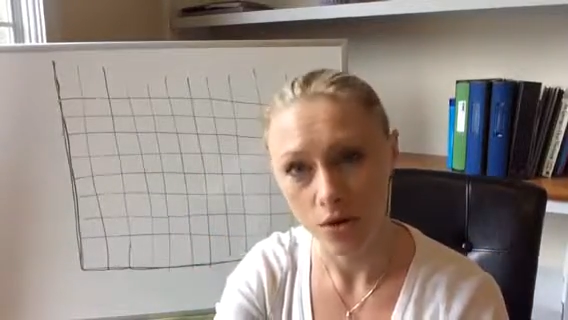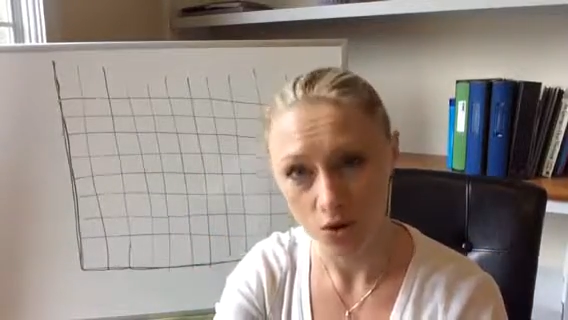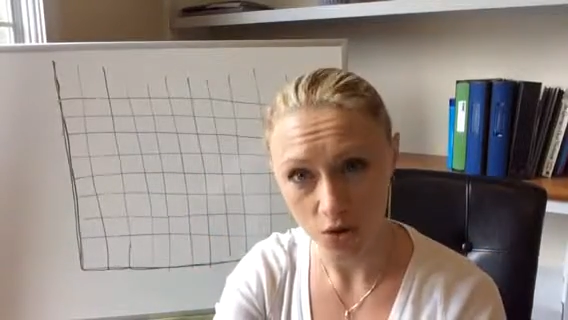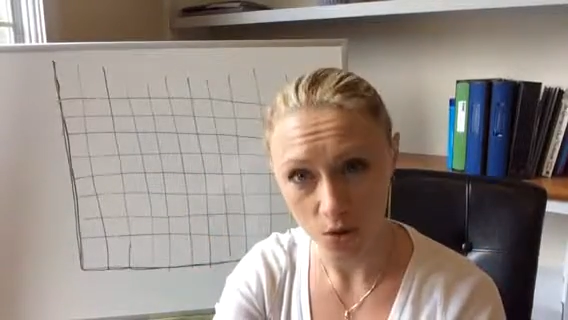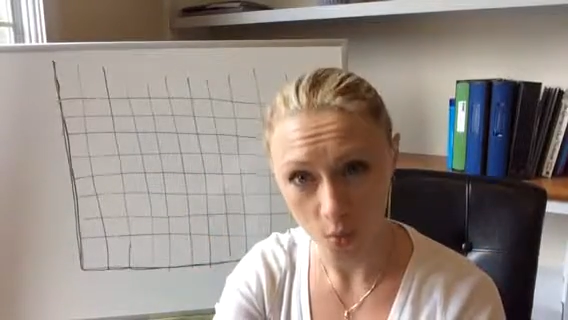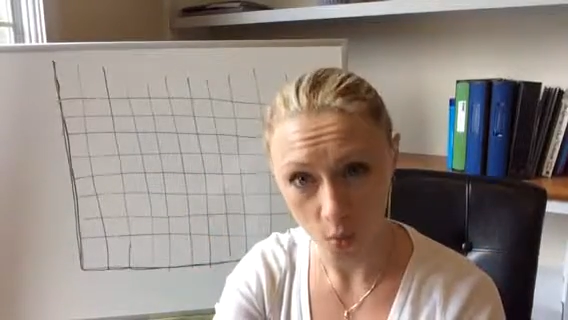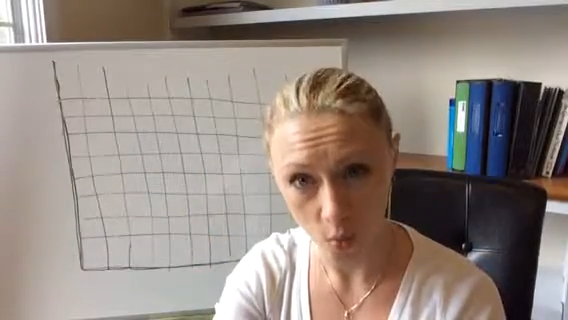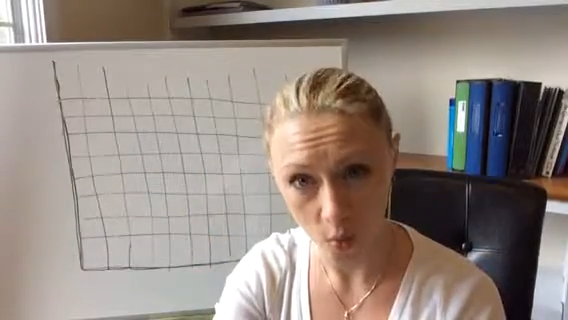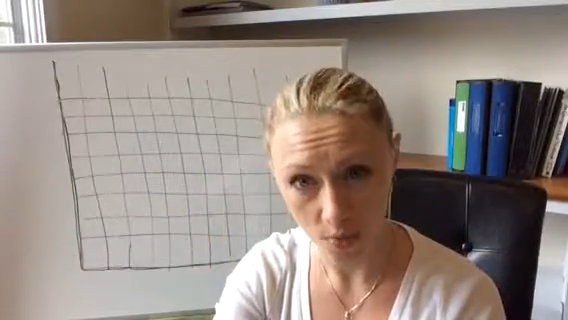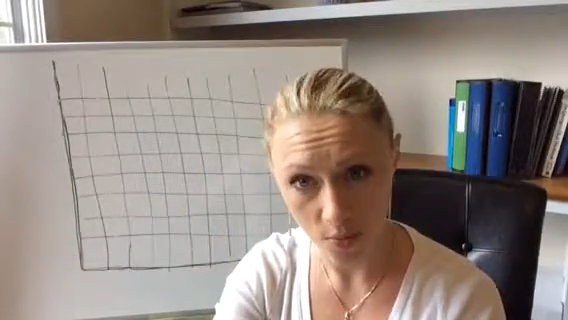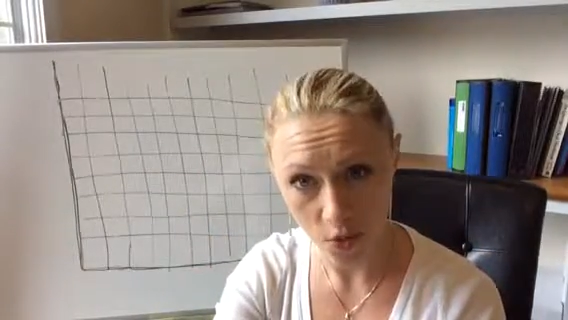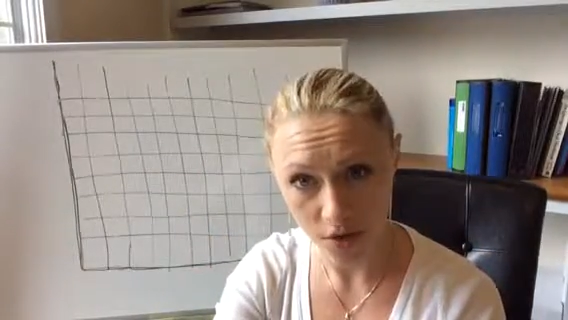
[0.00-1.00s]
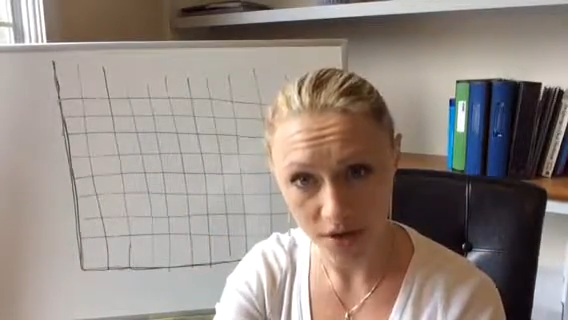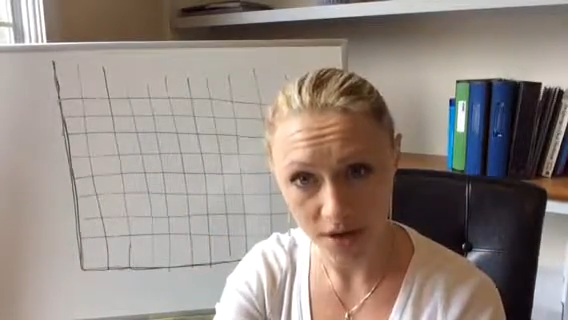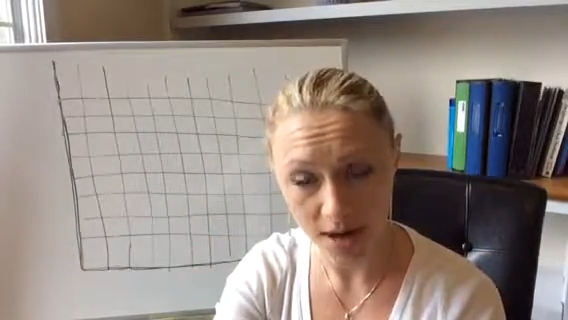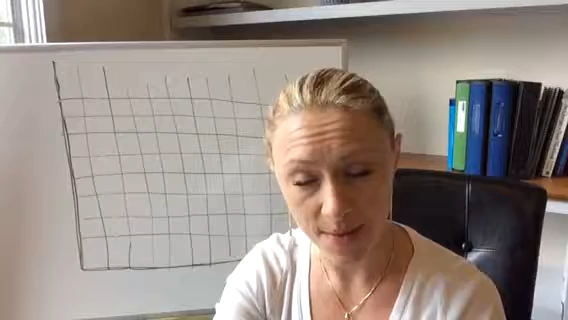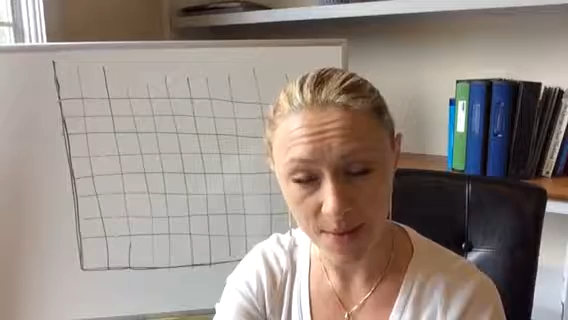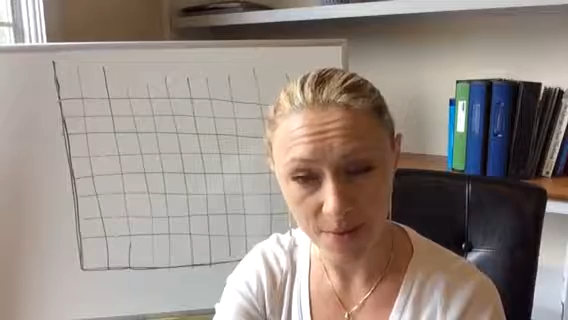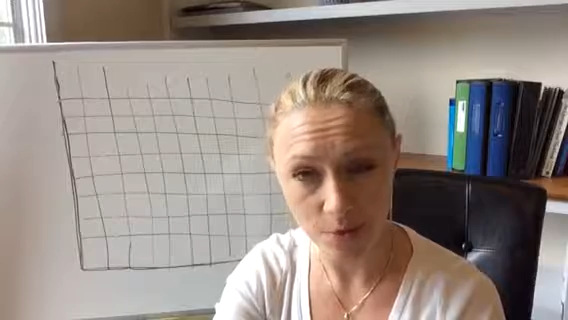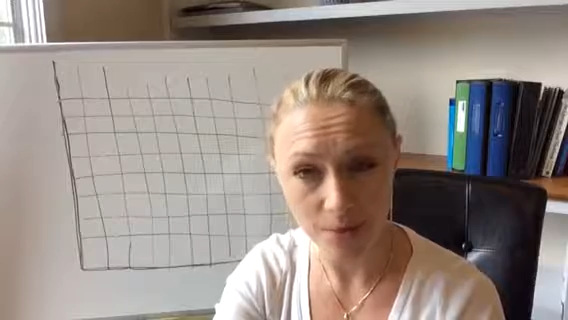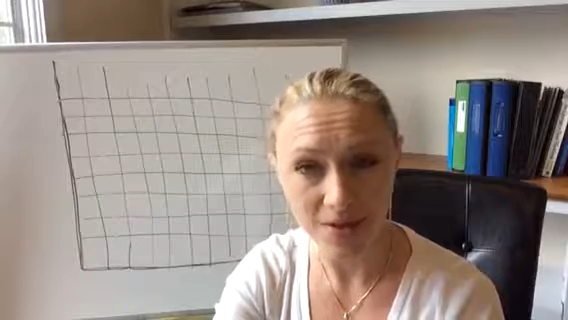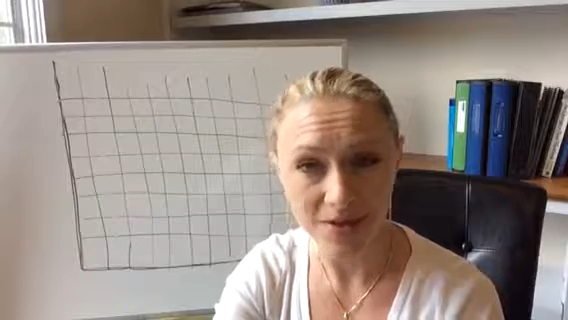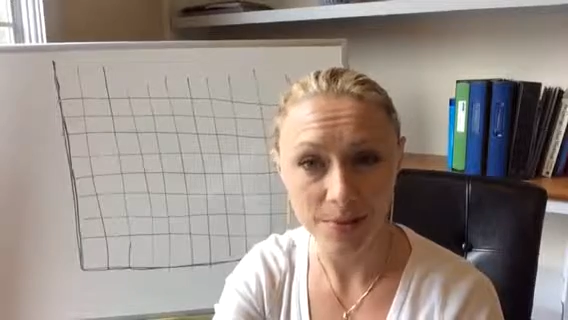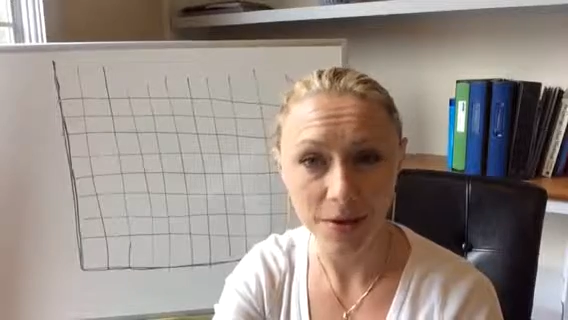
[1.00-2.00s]
So one more time if you
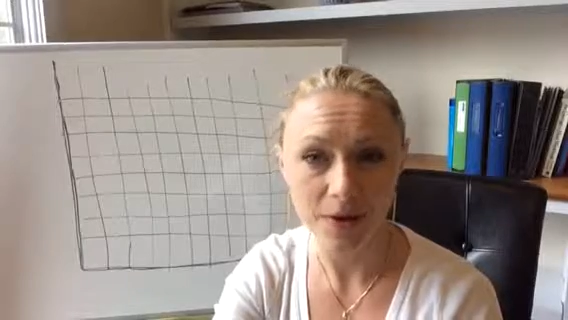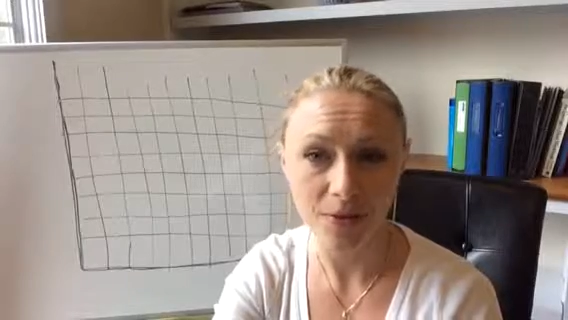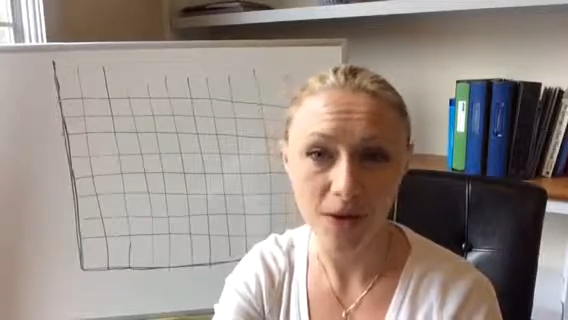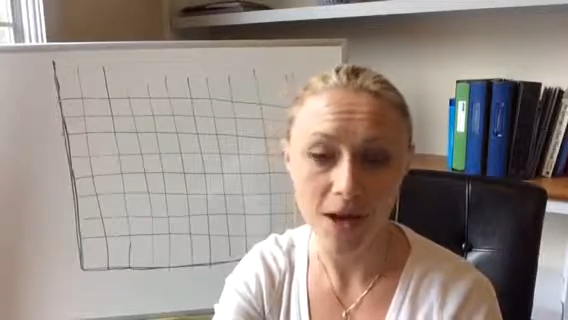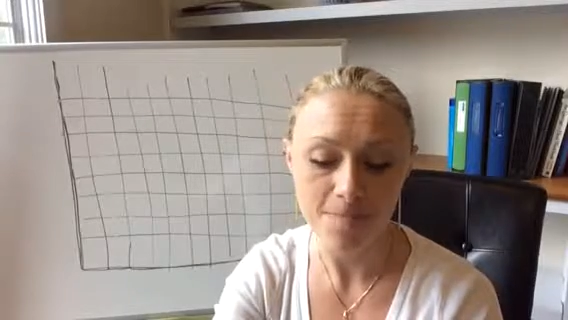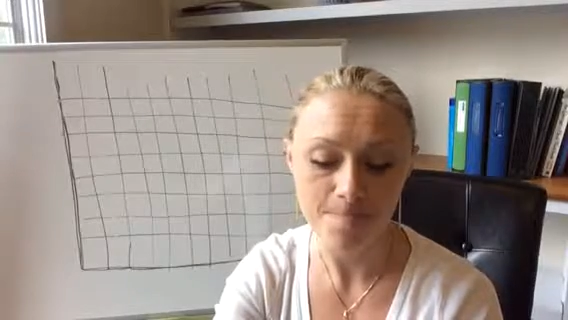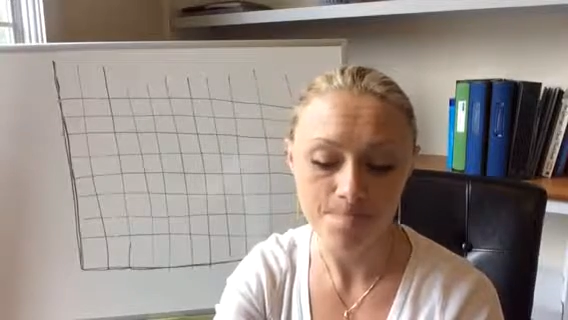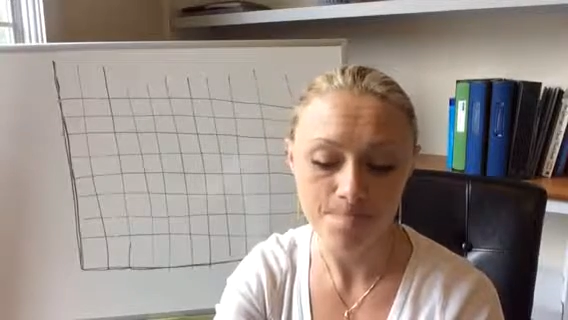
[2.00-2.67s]
missed part of that.